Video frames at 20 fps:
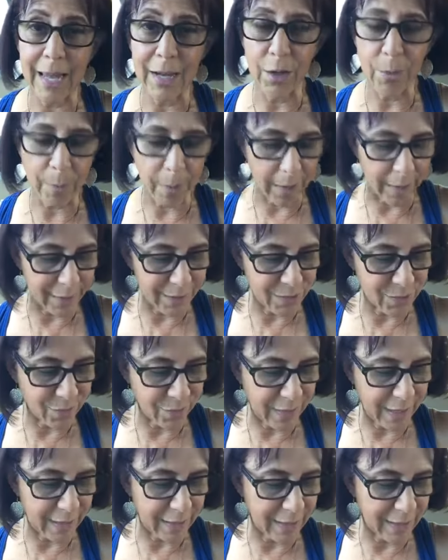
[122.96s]
antibodies
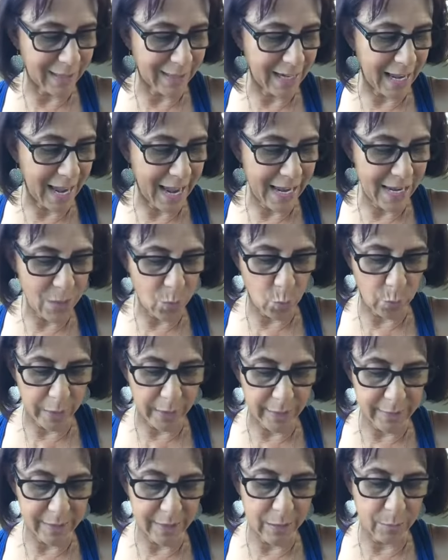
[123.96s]
faded in eight
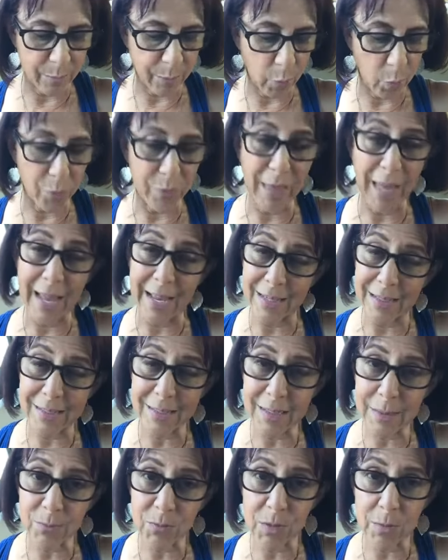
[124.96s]
weeks in both
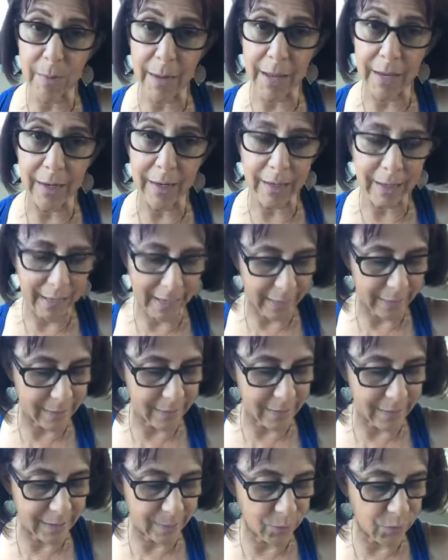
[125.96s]
asymptomatic and
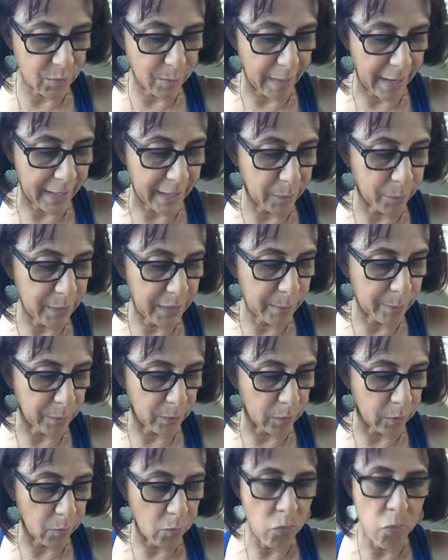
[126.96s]
symptomatic
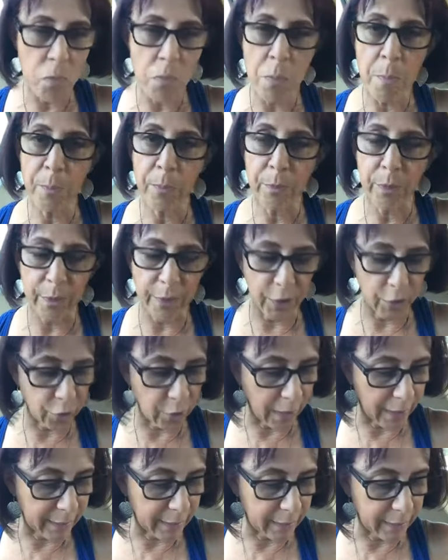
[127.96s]
people the
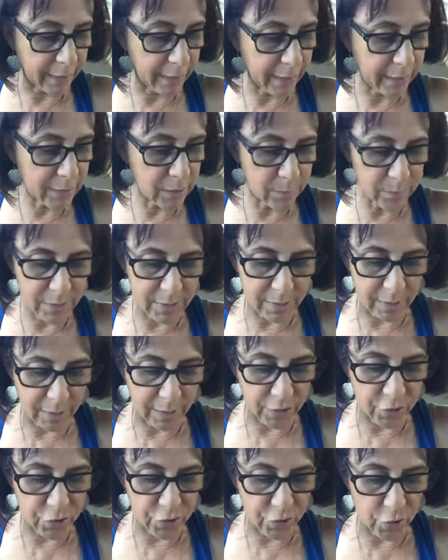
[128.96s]
United Kingdom
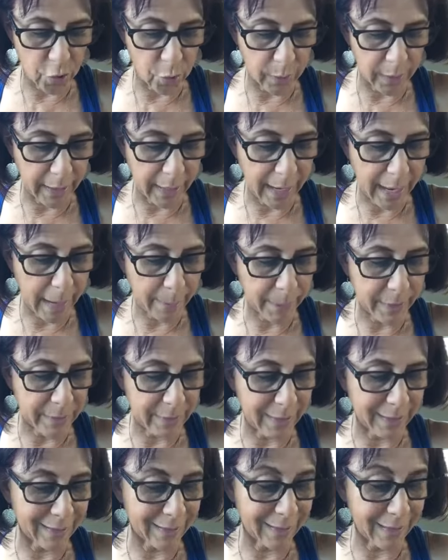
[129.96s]
study showed it happened
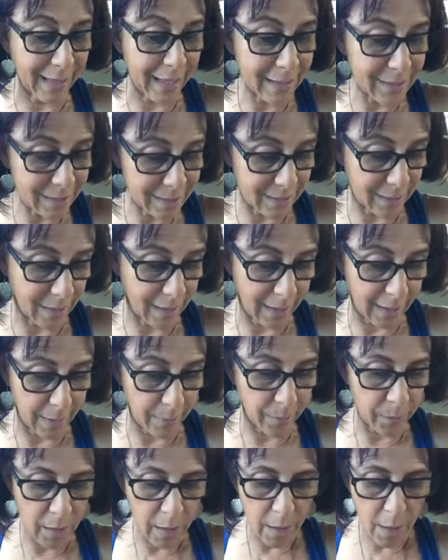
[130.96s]
in less
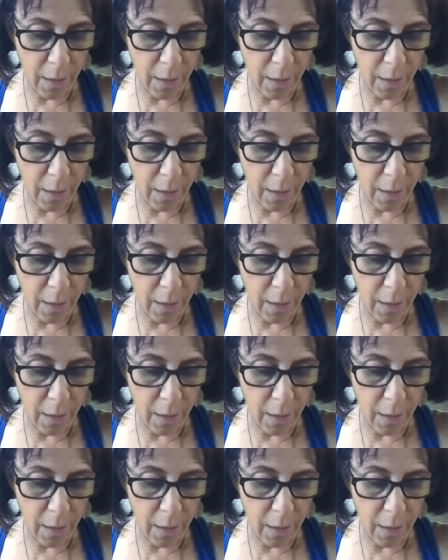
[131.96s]
time,